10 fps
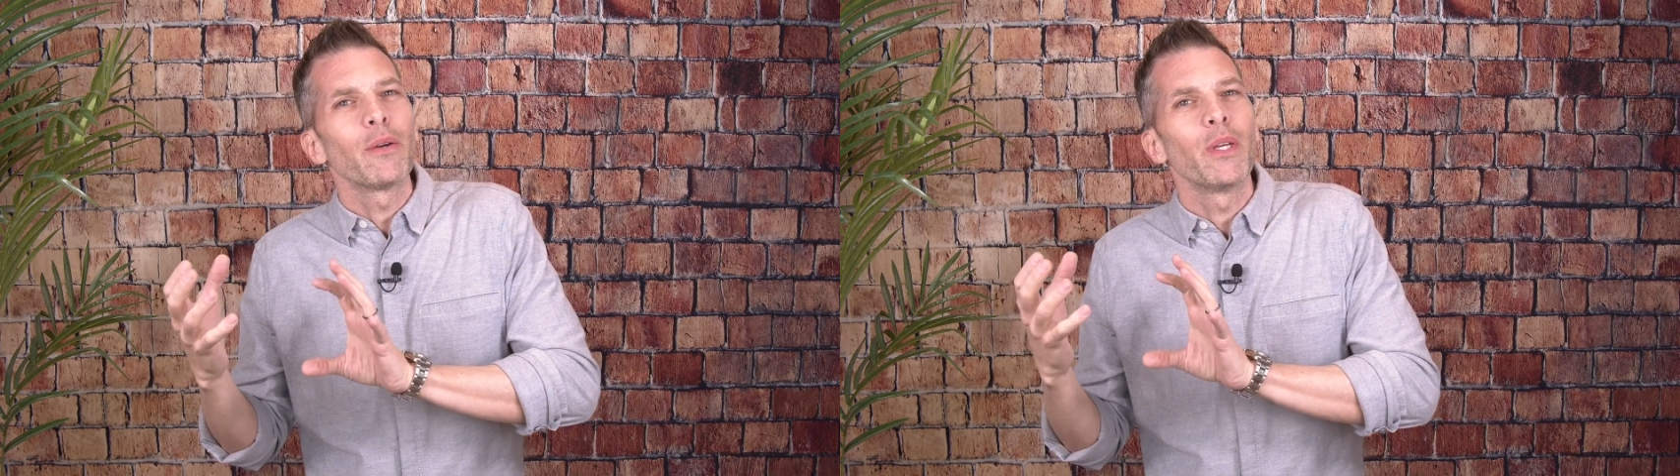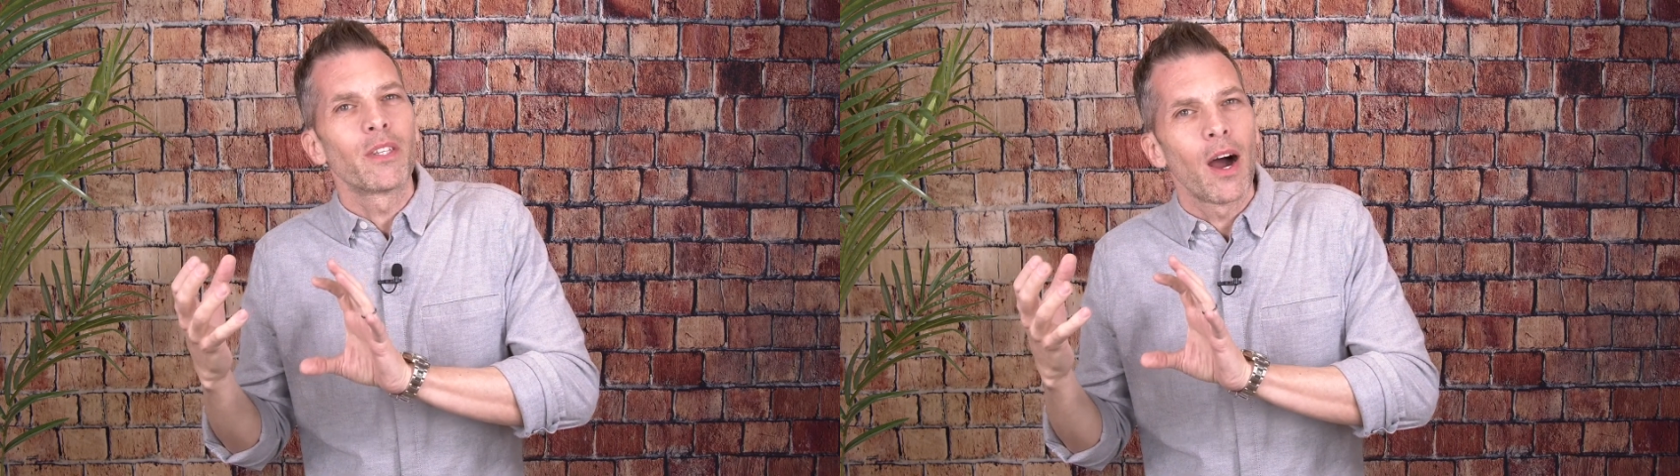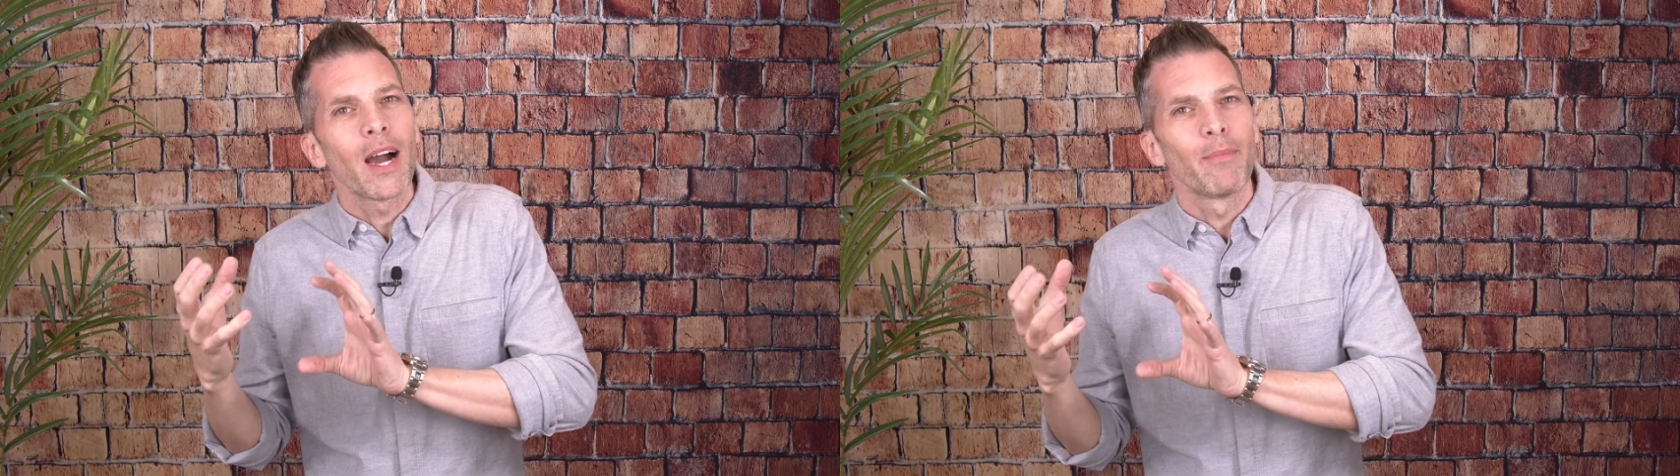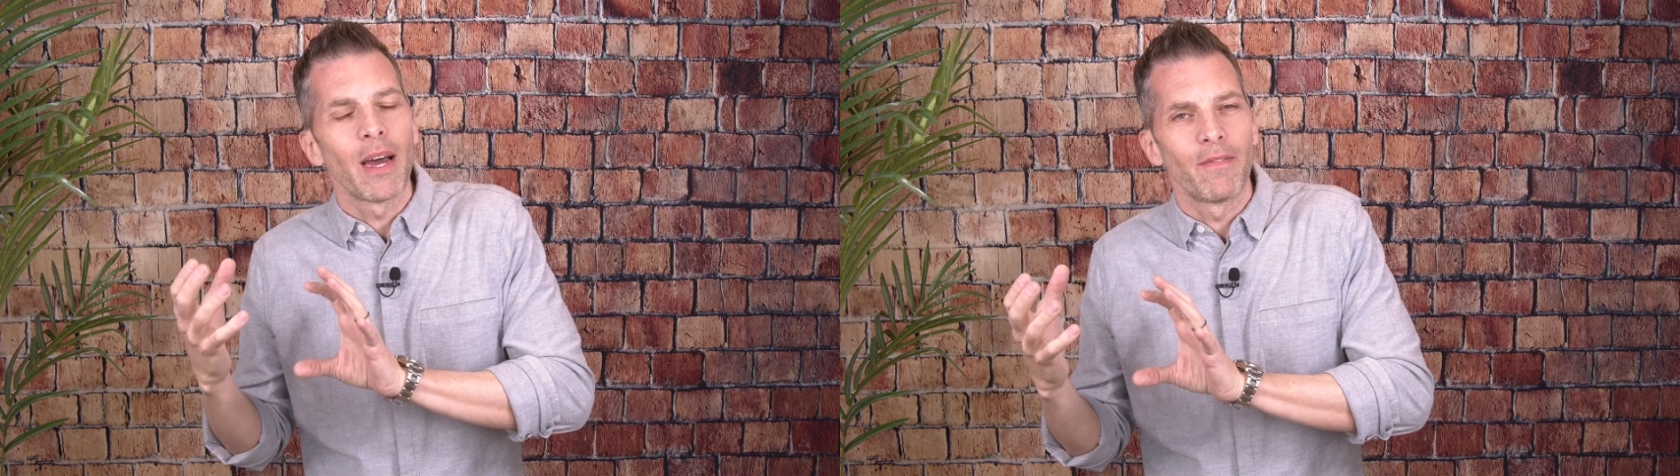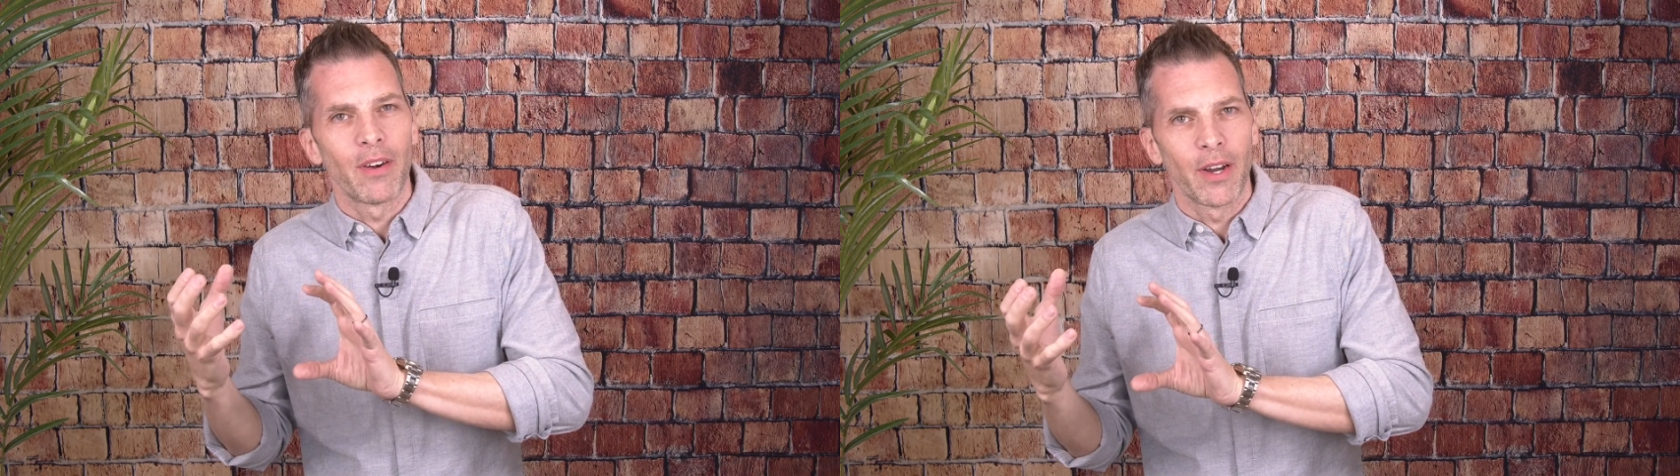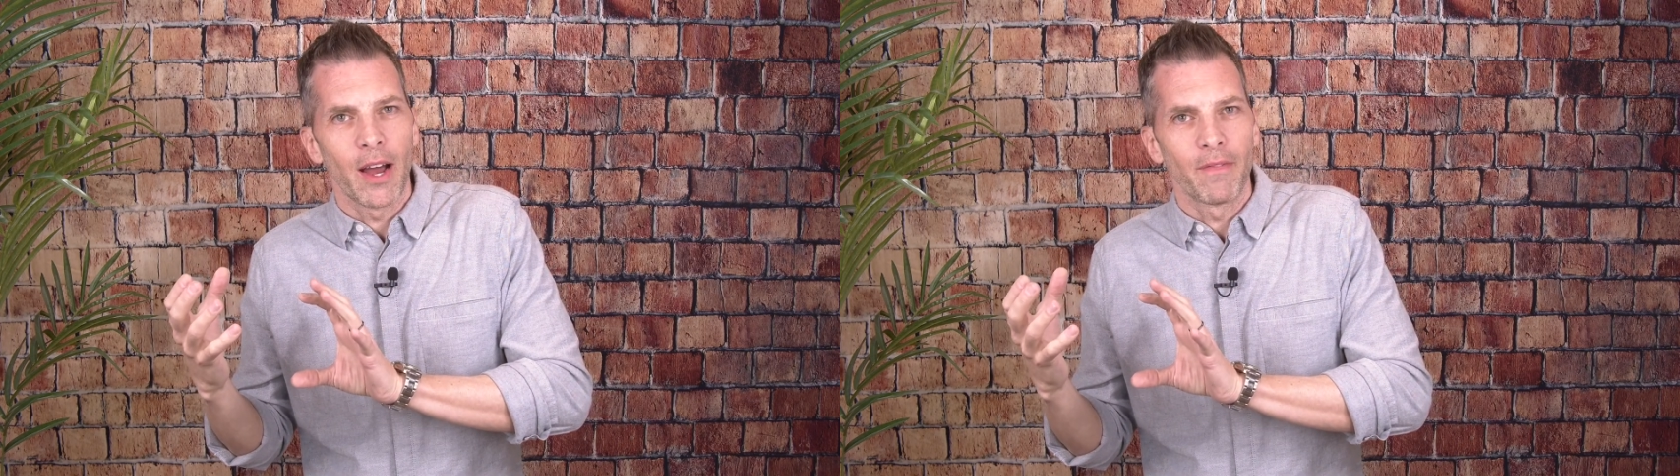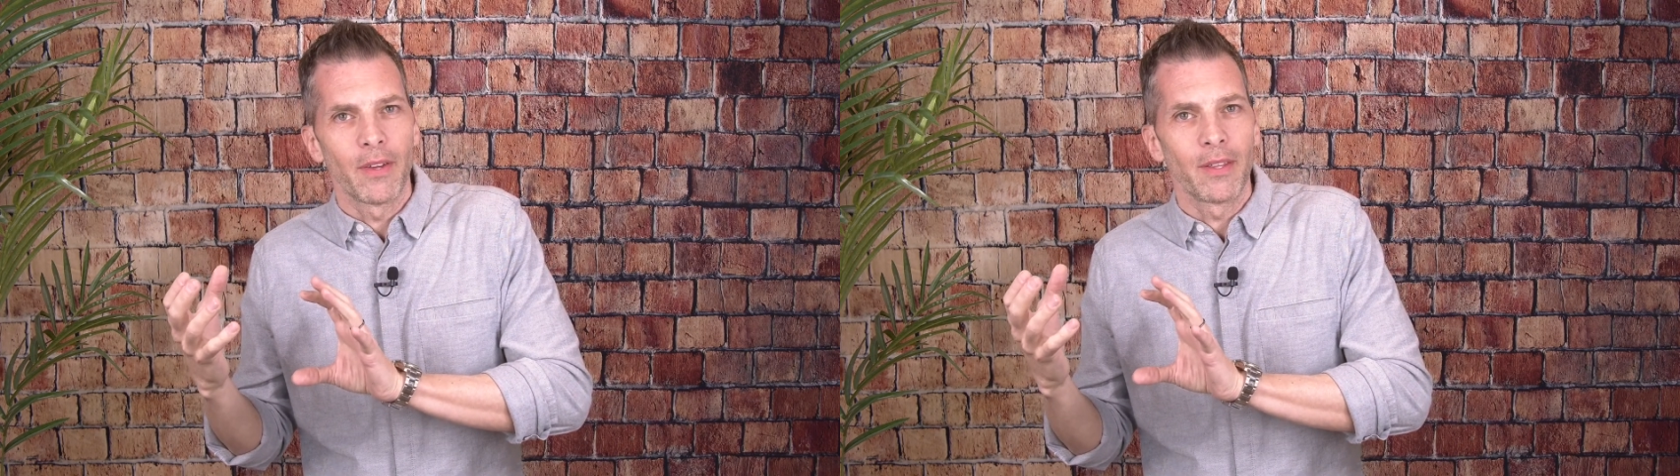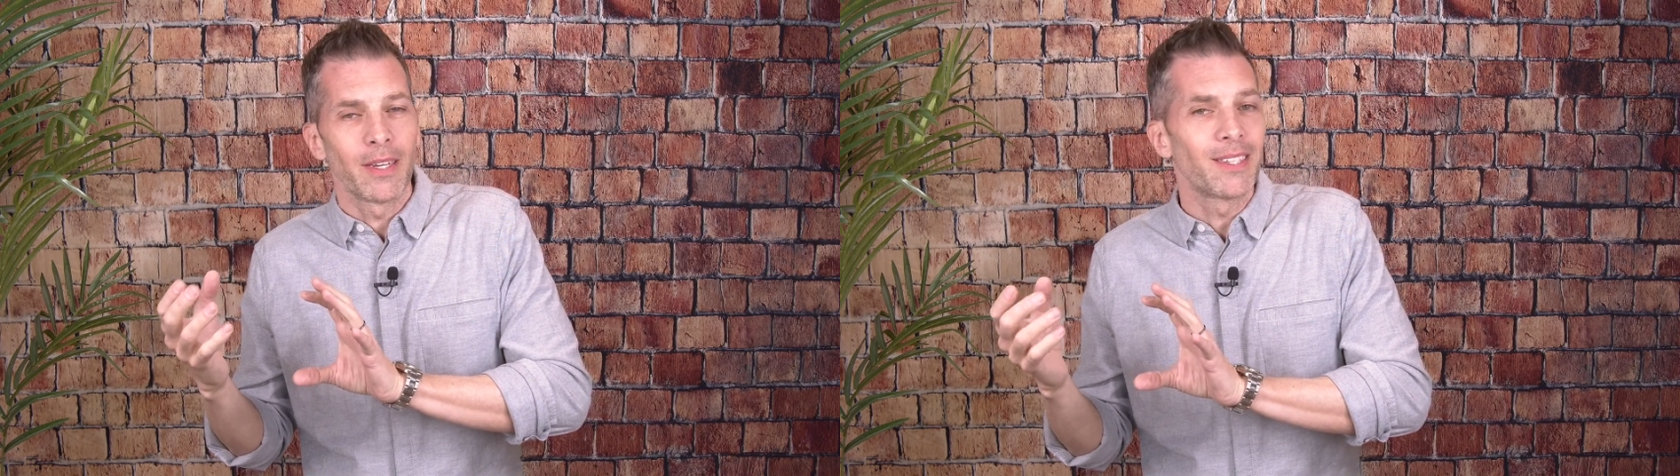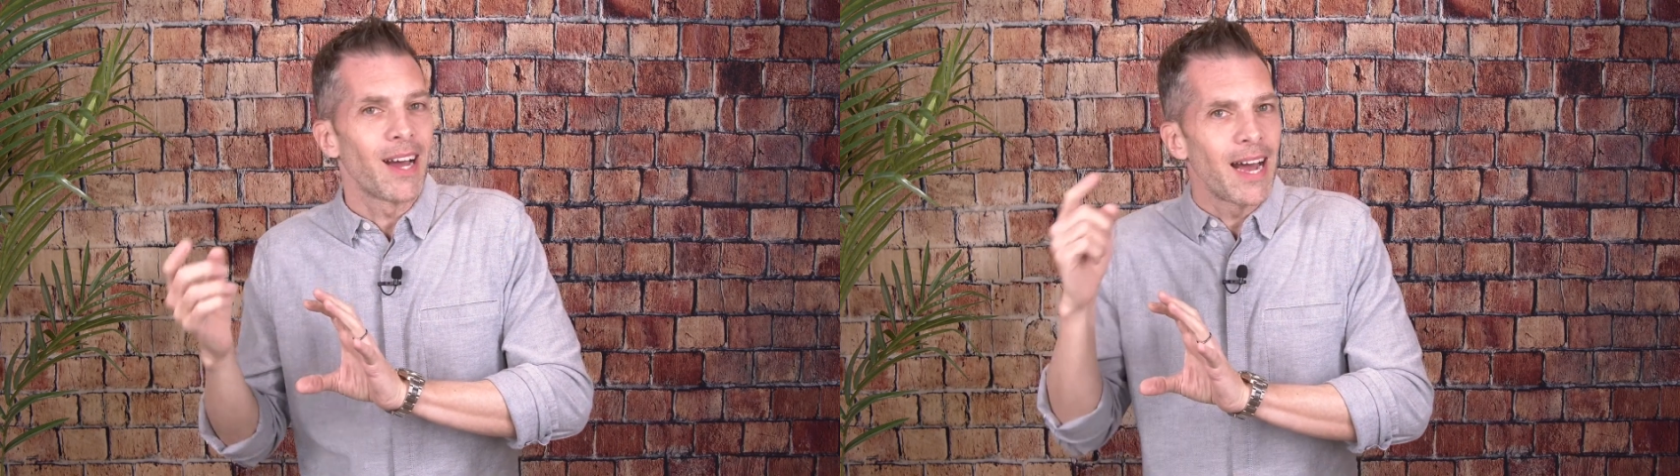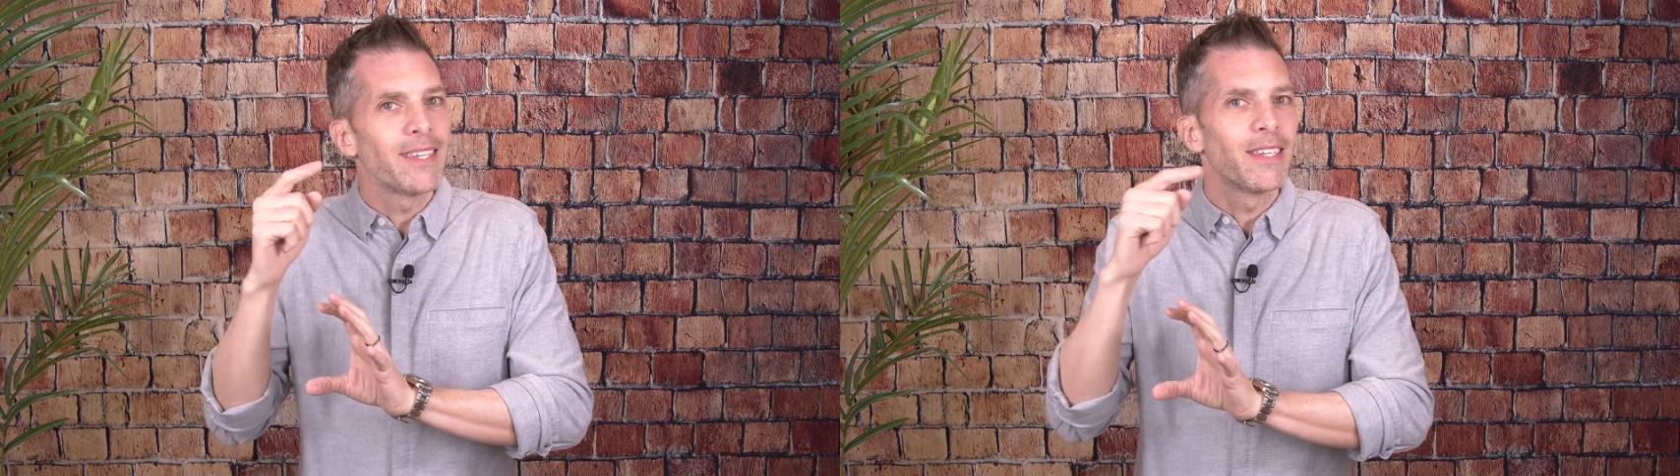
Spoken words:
we talk about very often that ties